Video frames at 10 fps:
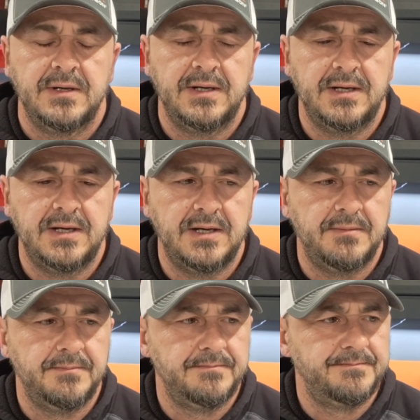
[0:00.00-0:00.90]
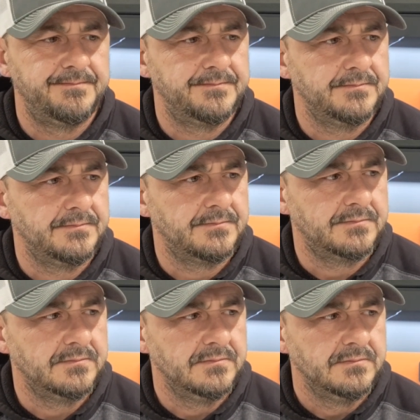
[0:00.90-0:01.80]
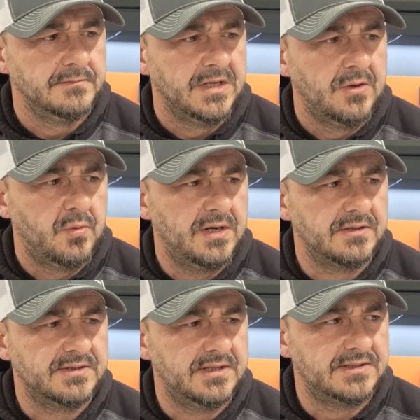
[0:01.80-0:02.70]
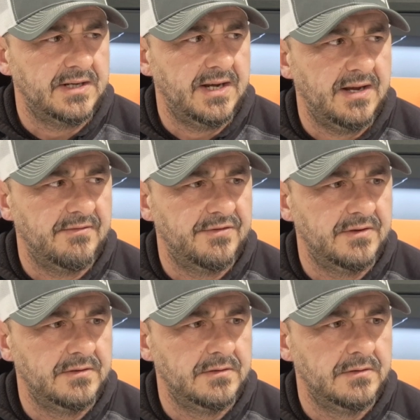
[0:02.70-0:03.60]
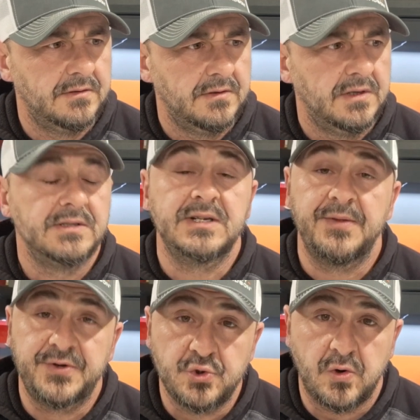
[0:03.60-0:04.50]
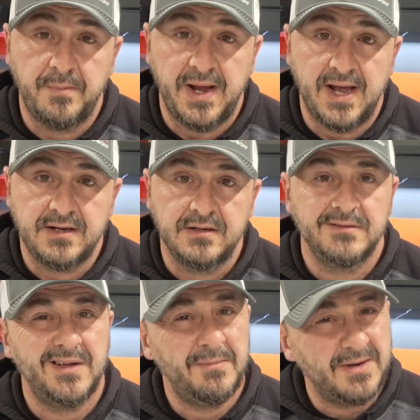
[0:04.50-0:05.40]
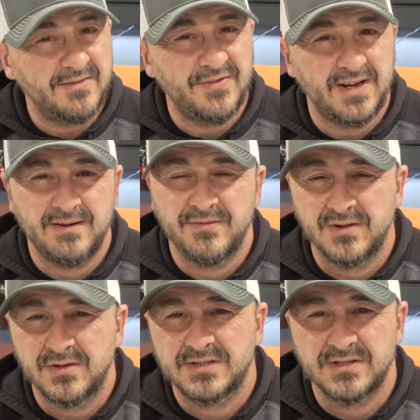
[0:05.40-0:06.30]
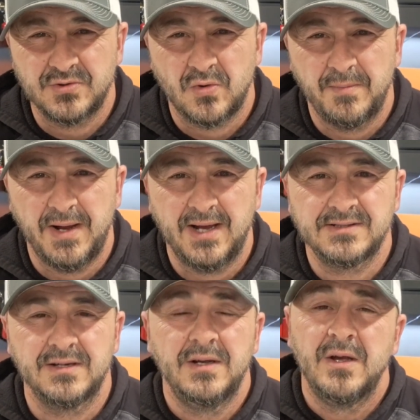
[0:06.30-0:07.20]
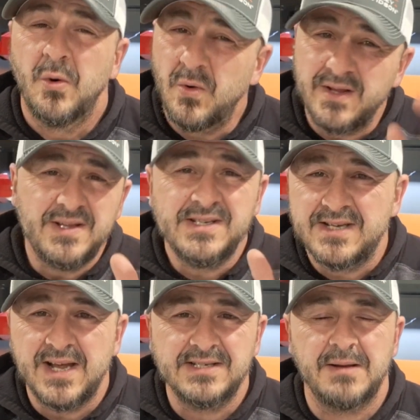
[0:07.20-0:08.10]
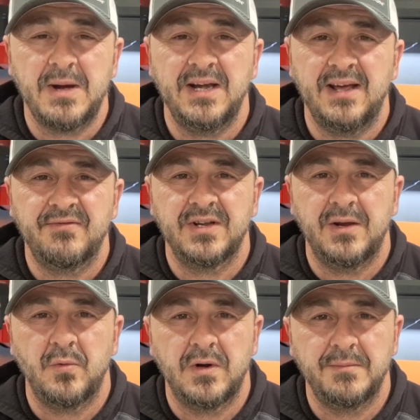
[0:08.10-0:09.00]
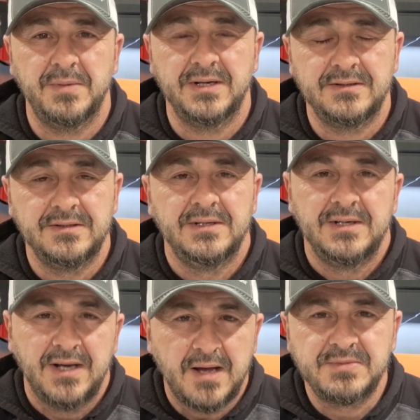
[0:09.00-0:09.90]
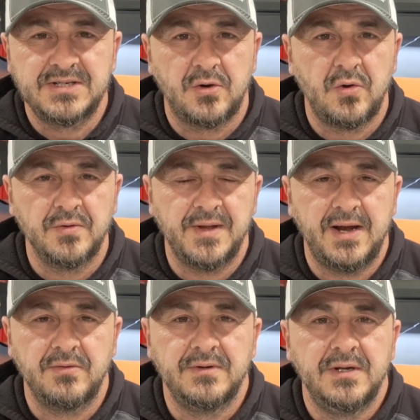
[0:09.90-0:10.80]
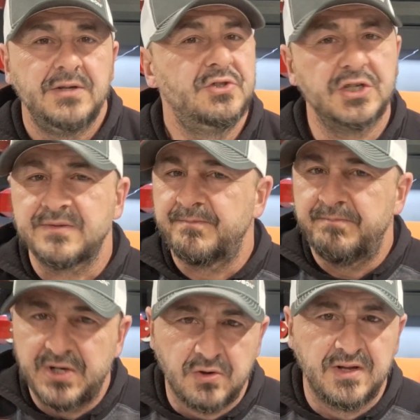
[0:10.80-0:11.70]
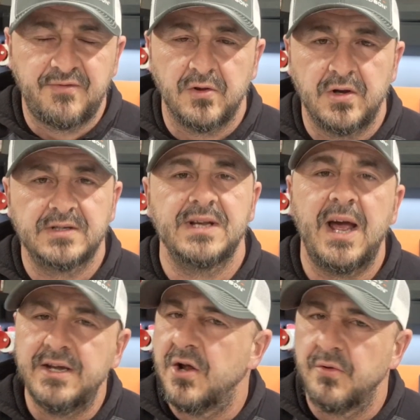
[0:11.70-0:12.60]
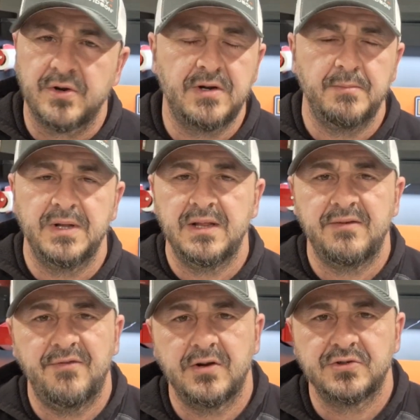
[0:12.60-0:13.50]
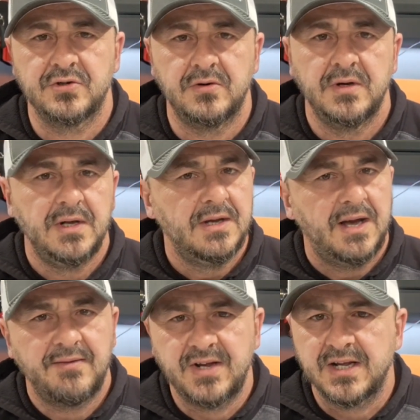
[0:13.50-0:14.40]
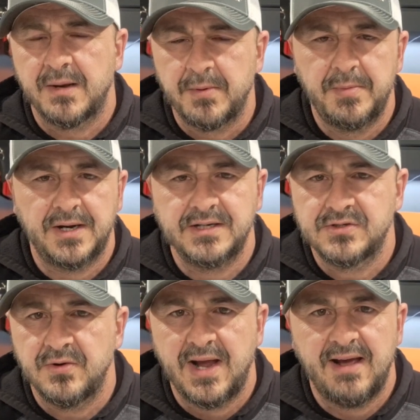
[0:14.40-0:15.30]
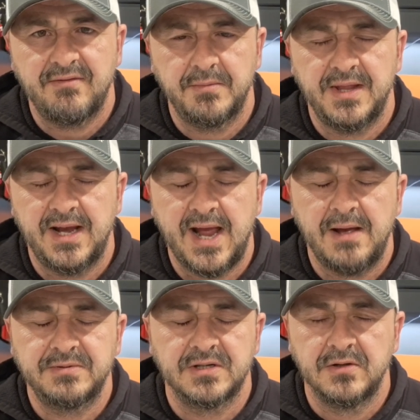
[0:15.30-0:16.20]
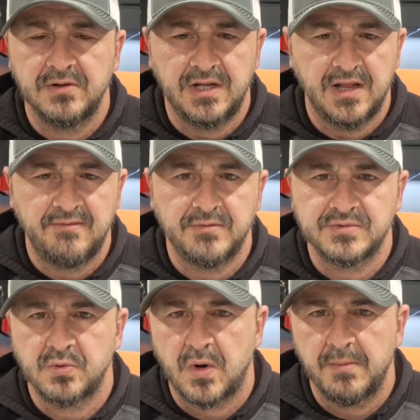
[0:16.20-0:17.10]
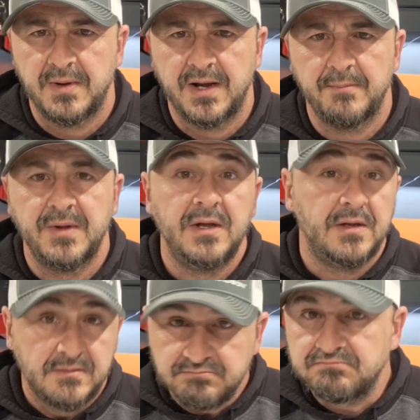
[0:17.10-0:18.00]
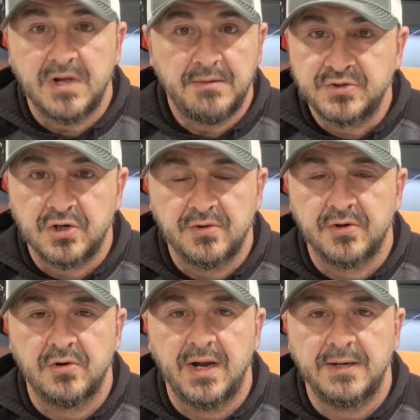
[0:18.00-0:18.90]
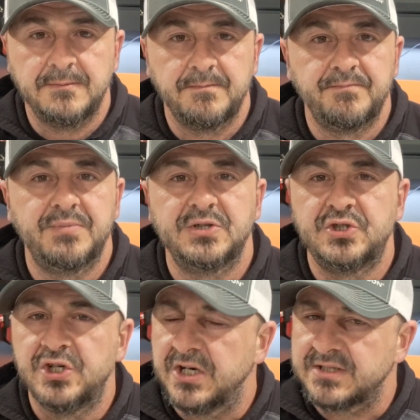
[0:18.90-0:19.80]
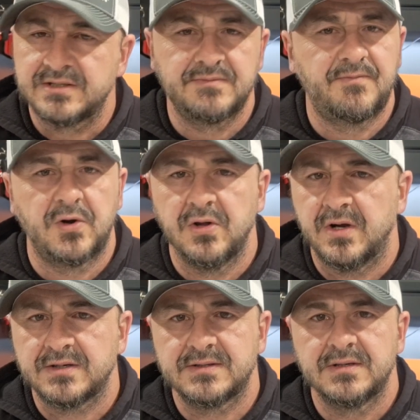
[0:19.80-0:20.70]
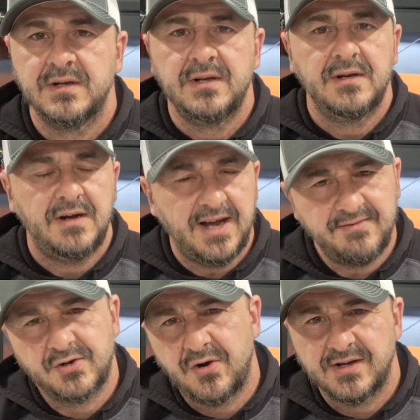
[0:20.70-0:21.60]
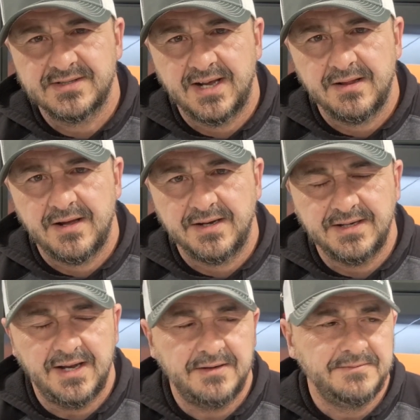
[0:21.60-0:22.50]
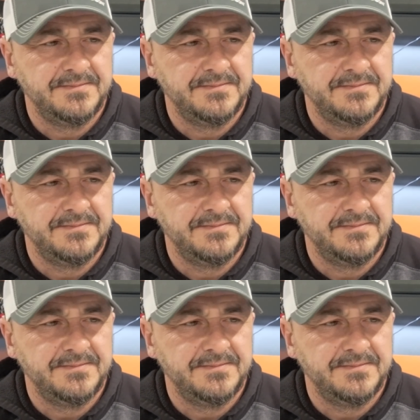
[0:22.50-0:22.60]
What else does it have? It's got the Tour Pack. I'm not a fan of the looks of the Tour Packs. One of these days I might have to get one, but I'm still holding out. Just purely for looks. I know they're completely functional. I've got a couple buddies who have them and they absolutely love them, swear by them. I'm sure they're great, but just for looks. I haven't crossed that line yet.